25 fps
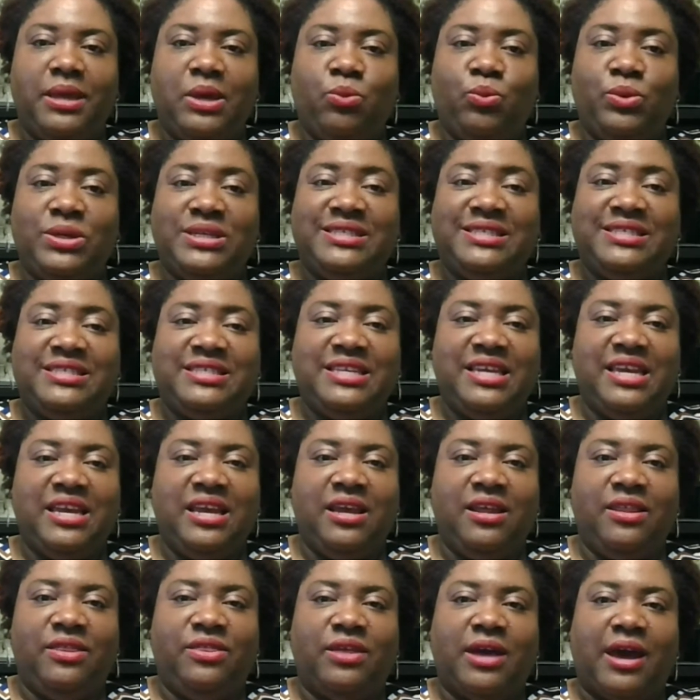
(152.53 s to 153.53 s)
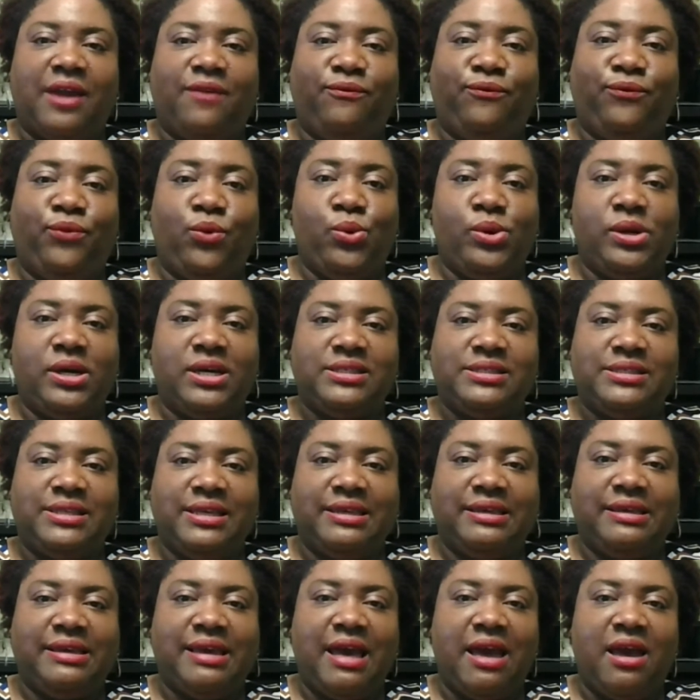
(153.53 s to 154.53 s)
We see that focus
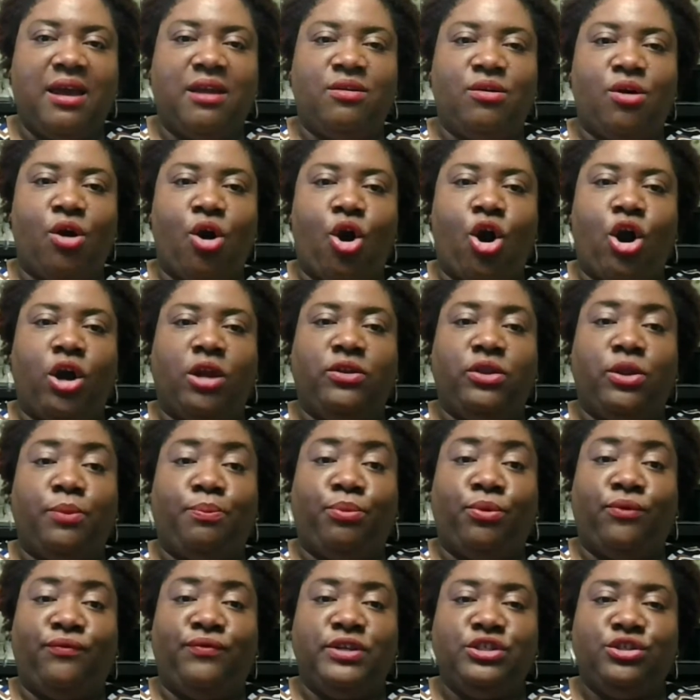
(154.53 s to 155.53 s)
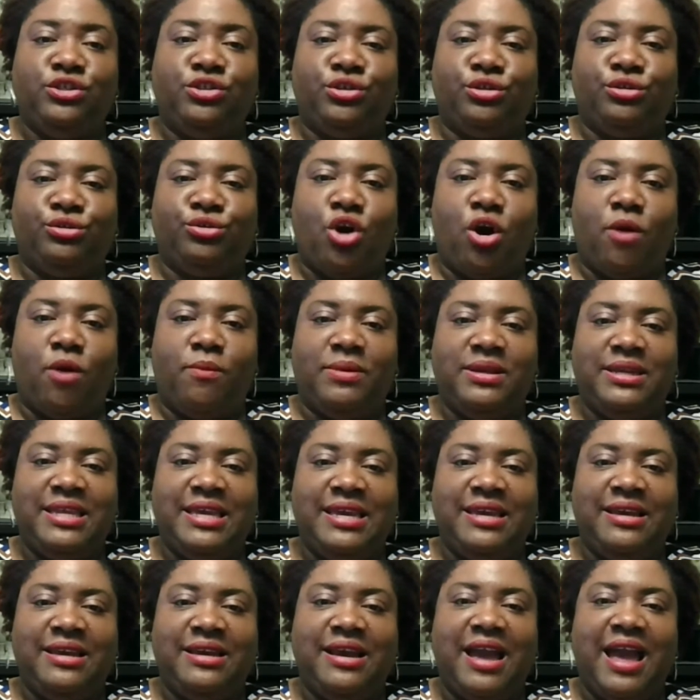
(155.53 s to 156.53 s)
again on the provincial
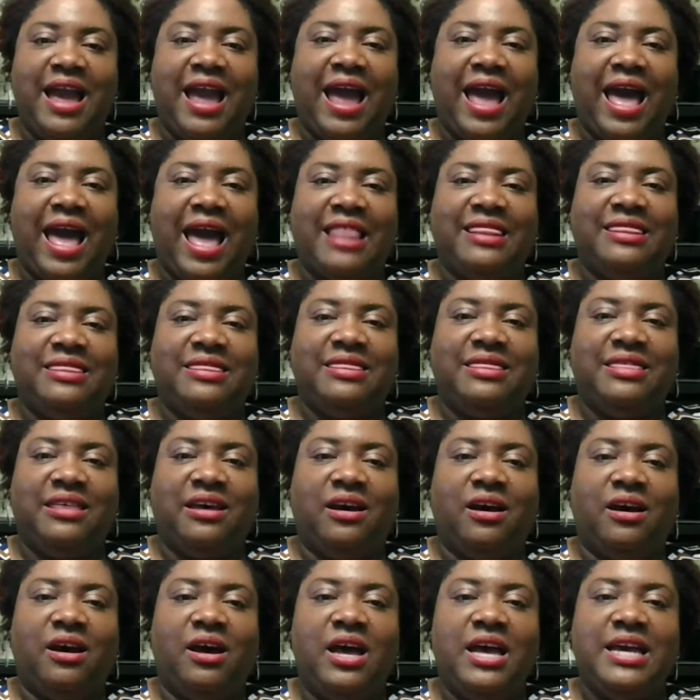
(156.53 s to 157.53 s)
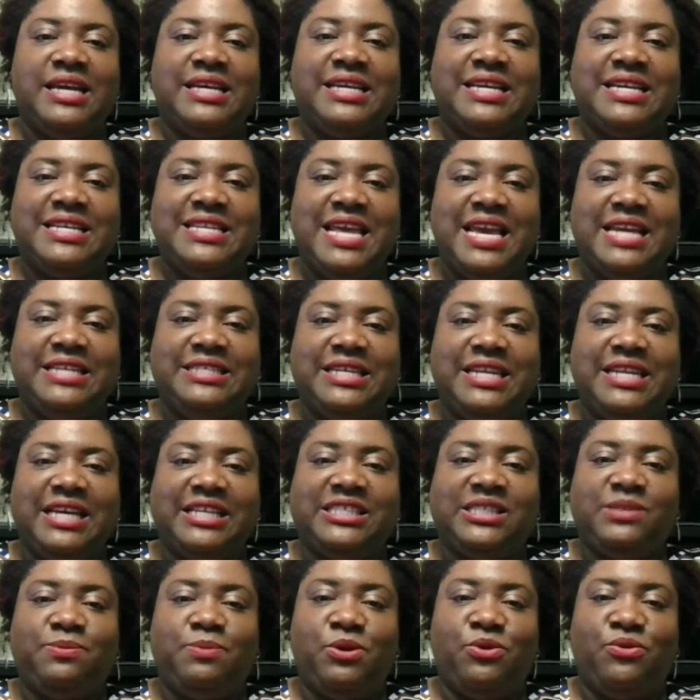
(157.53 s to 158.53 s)
nominee and the Canadian
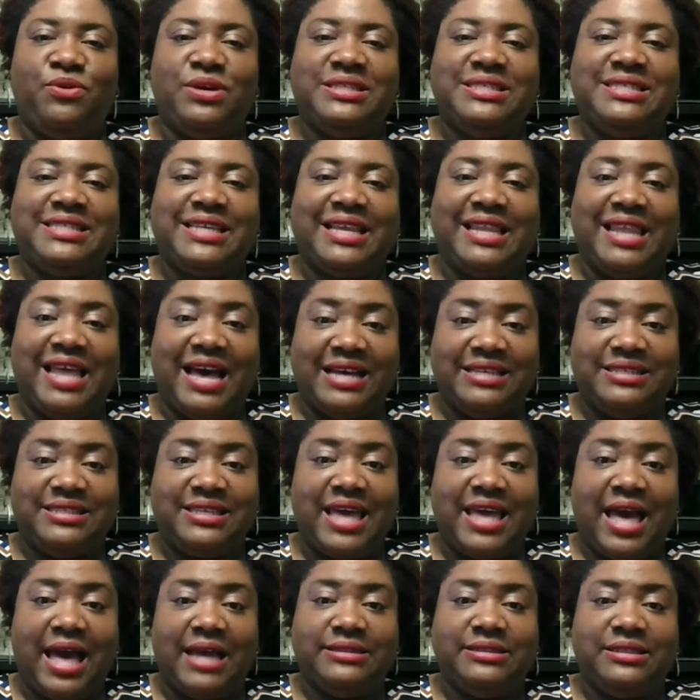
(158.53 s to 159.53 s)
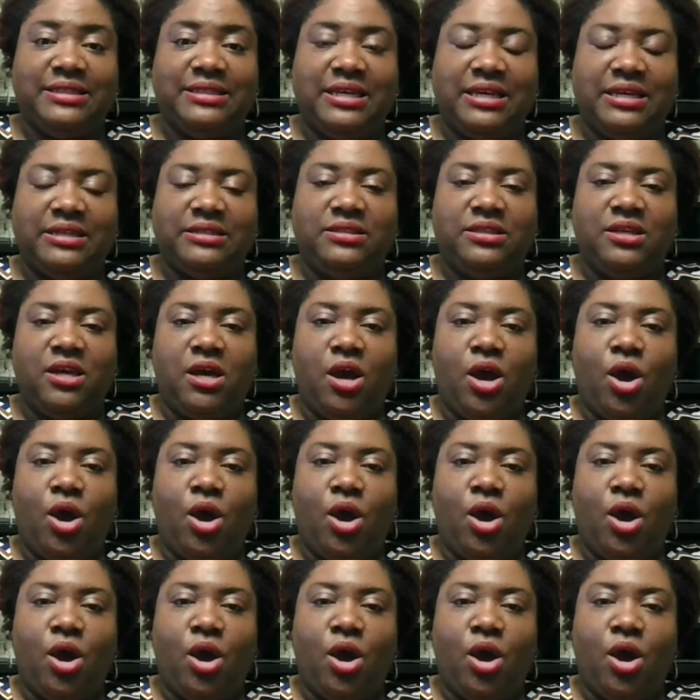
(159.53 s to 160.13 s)
Experience Class candidate,